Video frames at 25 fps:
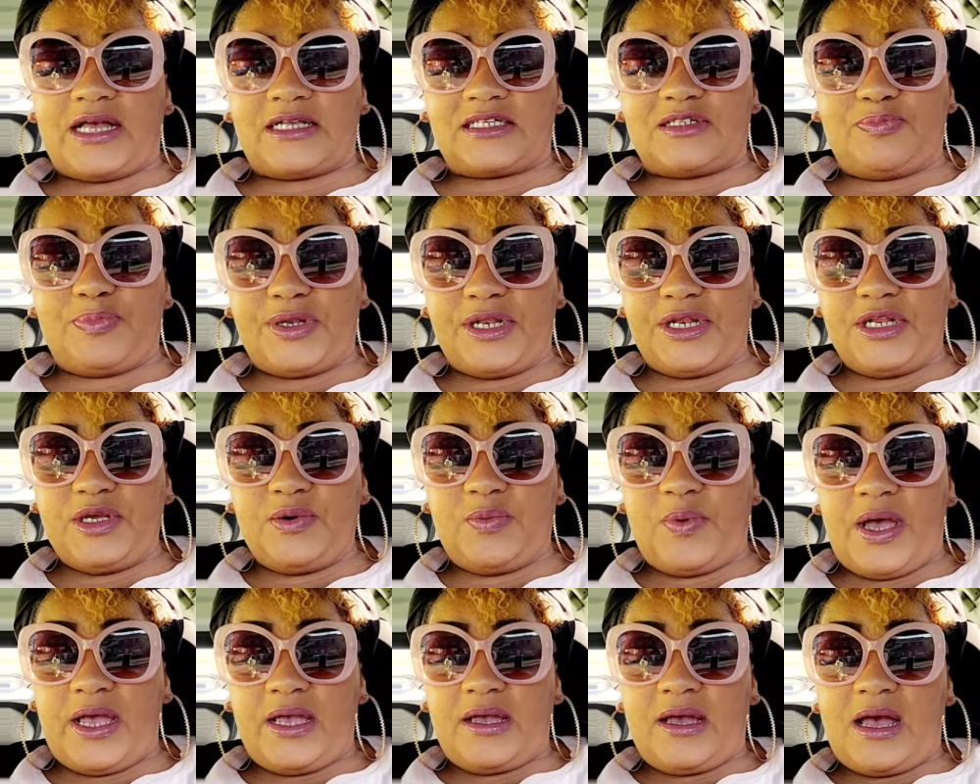But
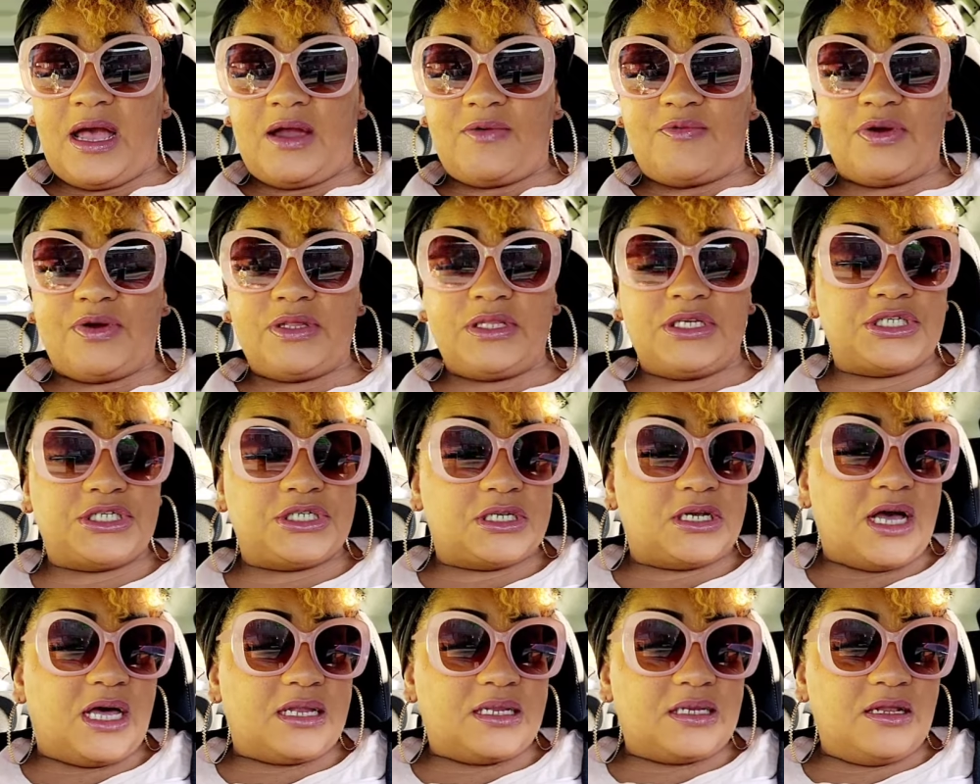anyway, I really should have
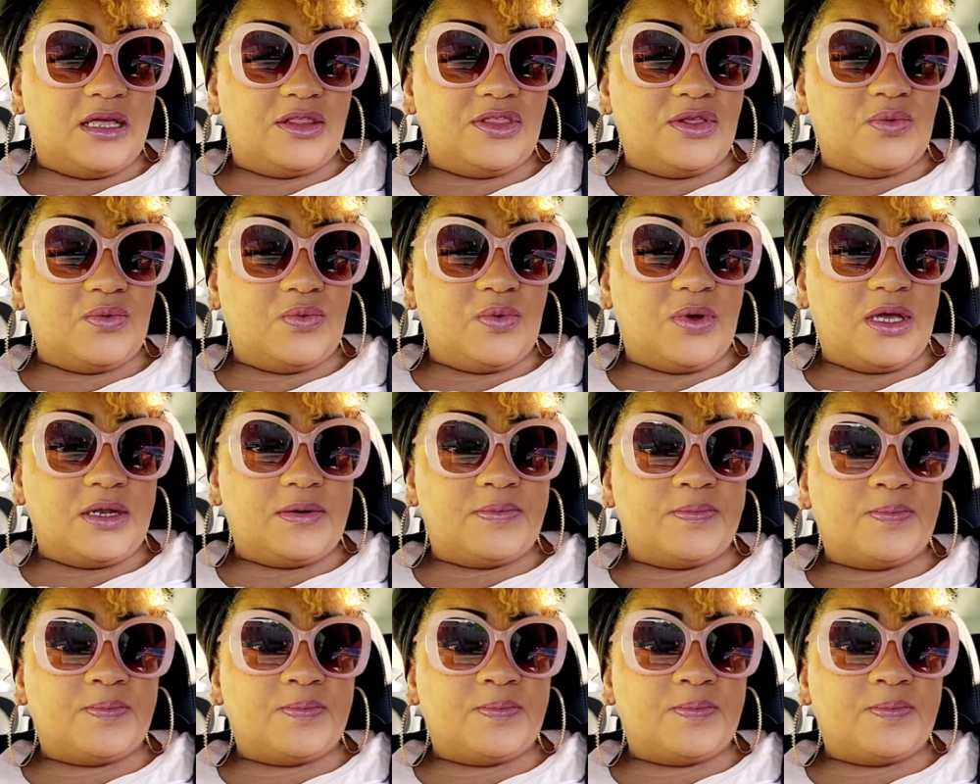got another one.